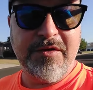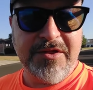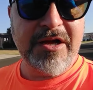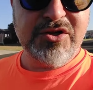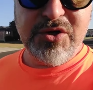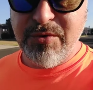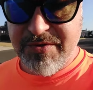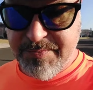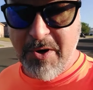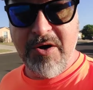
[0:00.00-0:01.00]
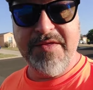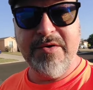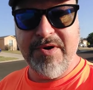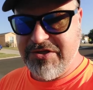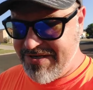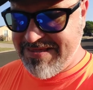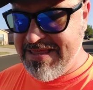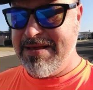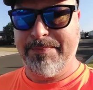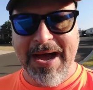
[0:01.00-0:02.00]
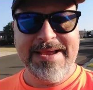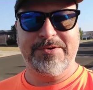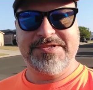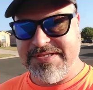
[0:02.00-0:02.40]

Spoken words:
of all, it's not true. It's part of the original. It's in the Bible.